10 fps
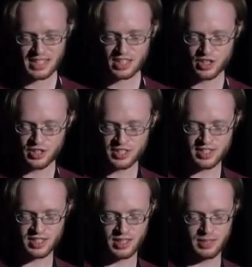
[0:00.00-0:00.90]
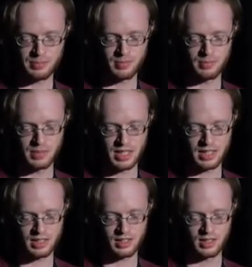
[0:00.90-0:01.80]
So this is a
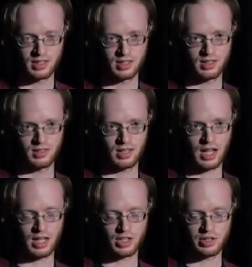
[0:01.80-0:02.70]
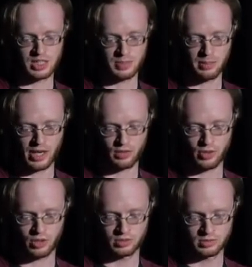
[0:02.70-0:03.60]
mini uh, USB microphone.